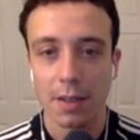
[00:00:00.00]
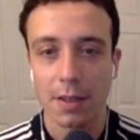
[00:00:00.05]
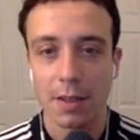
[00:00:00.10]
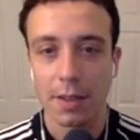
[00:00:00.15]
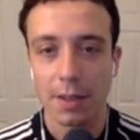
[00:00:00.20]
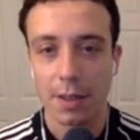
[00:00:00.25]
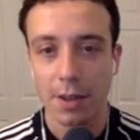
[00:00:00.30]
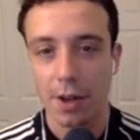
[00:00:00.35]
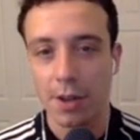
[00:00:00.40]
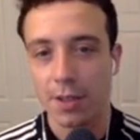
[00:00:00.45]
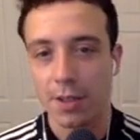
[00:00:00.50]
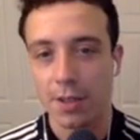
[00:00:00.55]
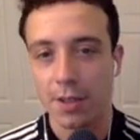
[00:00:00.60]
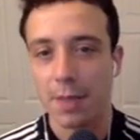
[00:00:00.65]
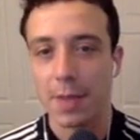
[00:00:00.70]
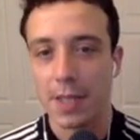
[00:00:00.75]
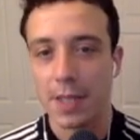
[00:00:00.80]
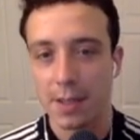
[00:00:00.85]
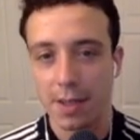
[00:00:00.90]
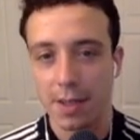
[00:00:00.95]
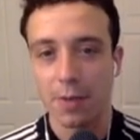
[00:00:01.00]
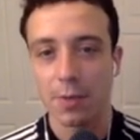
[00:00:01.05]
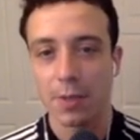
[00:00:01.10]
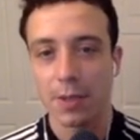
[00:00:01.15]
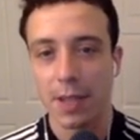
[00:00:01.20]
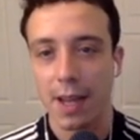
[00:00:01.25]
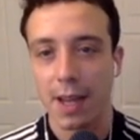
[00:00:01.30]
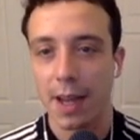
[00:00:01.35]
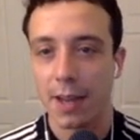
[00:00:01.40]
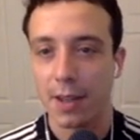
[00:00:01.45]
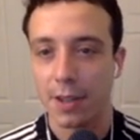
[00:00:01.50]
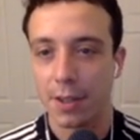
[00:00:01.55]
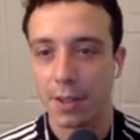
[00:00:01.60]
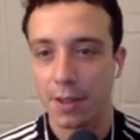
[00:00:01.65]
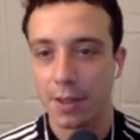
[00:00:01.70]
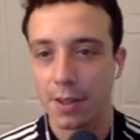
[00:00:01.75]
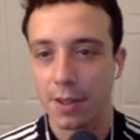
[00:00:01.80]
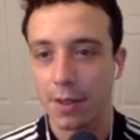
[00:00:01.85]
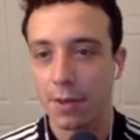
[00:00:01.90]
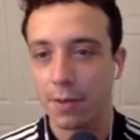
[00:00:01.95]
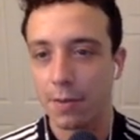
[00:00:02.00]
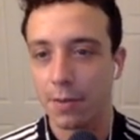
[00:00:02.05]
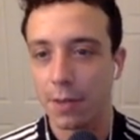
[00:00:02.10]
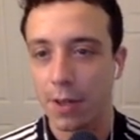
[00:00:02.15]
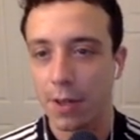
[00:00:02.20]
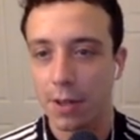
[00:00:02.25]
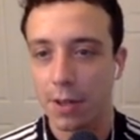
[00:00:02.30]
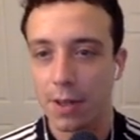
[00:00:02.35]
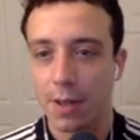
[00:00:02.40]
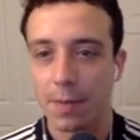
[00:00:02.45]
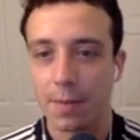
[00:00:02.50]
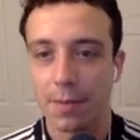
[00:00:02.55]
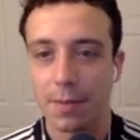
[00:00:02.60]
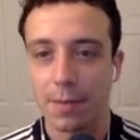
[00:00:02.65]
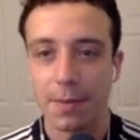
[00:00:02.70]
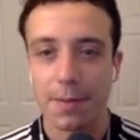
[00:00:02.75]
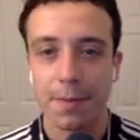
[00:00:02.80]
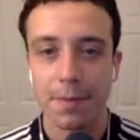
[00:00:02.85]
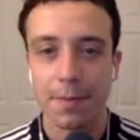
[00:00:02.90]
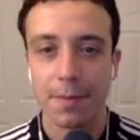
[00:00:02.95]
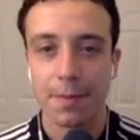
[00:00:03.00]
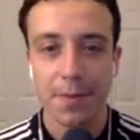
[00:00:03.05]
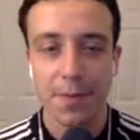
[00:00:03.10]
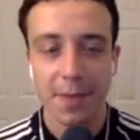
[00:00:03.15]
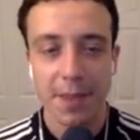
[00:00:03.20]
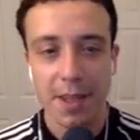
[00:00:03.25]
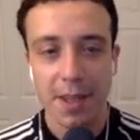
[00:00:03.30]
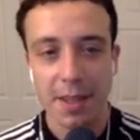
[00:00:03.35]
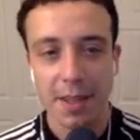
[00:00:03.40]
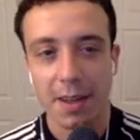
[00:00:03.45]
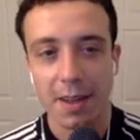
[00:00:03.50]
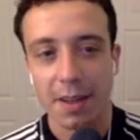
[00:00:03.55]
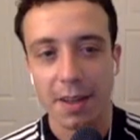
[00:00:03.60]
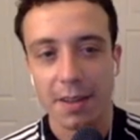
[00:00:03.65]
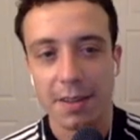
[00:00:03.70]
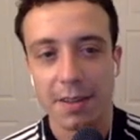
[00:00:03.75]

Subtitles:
The card type is equal to action. So card type, yeah.